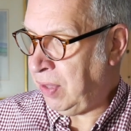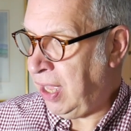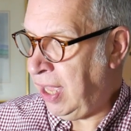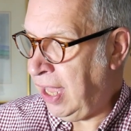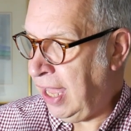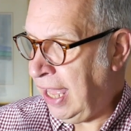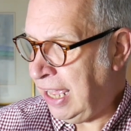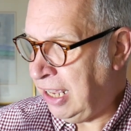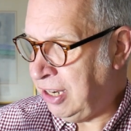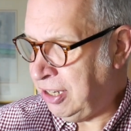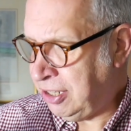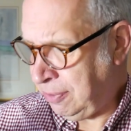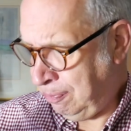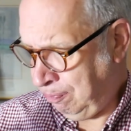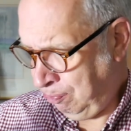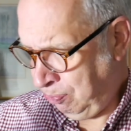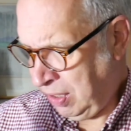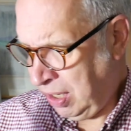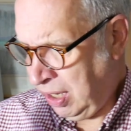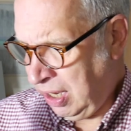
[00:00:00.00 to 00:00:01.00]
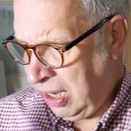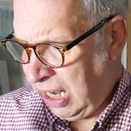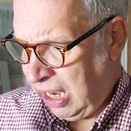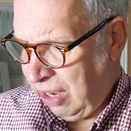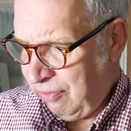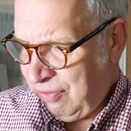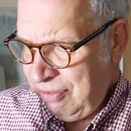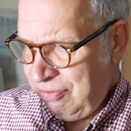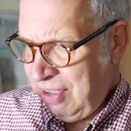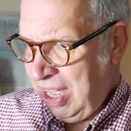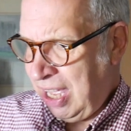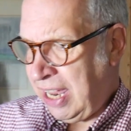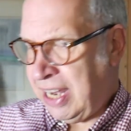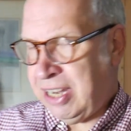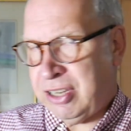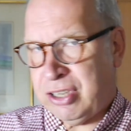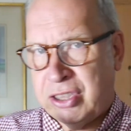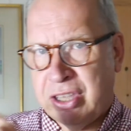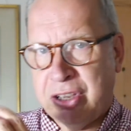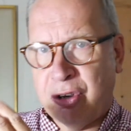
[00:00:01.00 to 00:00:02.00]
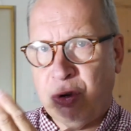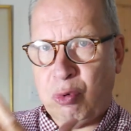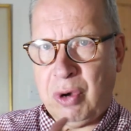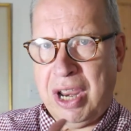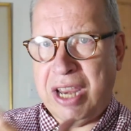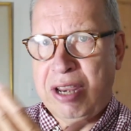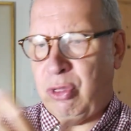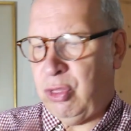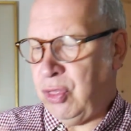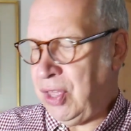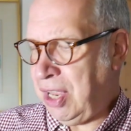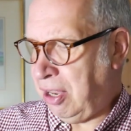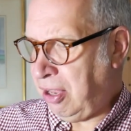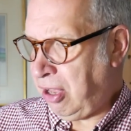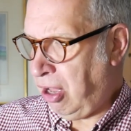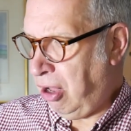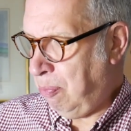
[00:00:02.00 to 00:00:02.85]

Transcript: And I think that is the great thing